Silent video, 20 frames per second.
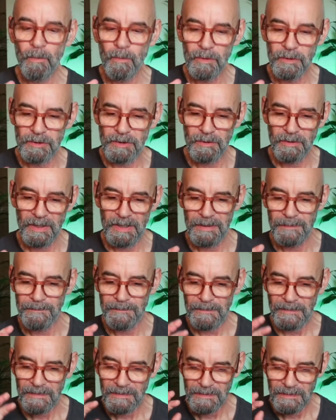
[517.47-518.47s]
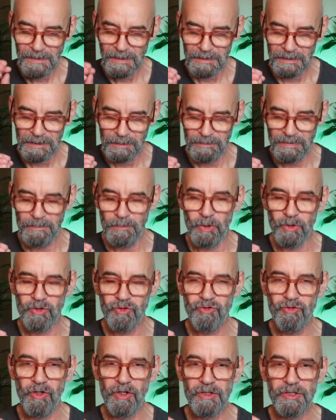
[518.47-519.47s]
We'll do it a little bit more
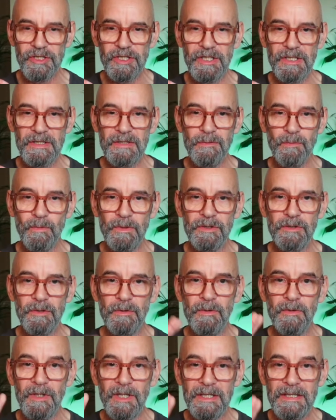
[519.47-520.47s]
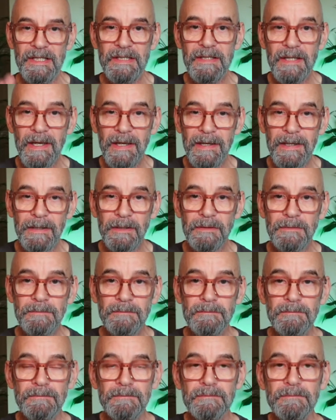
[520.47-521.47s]
structured. We'll do an inhale
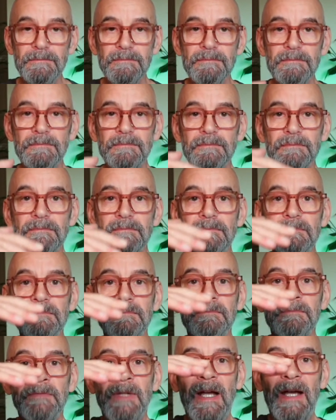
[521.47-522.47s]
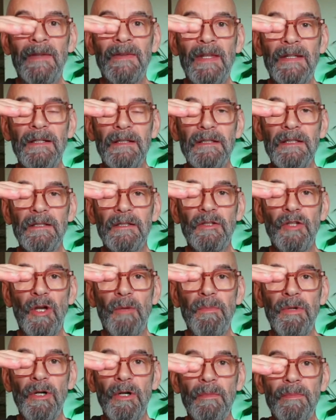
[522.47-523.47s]
and then a little
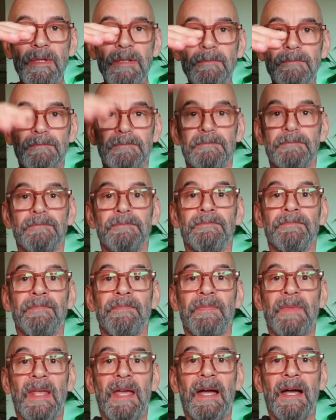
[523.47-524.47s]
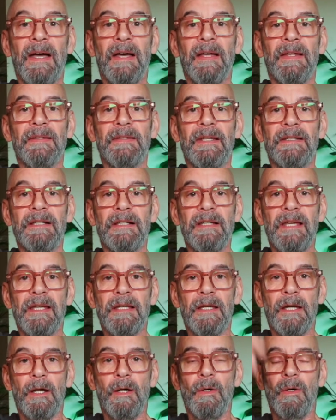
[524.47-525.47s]
top up and then a
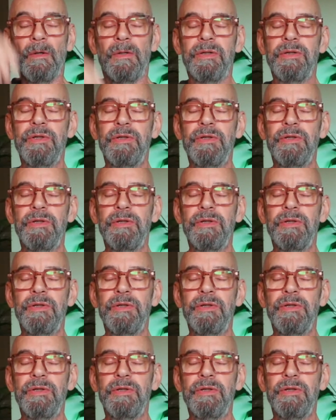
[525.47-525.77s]
let go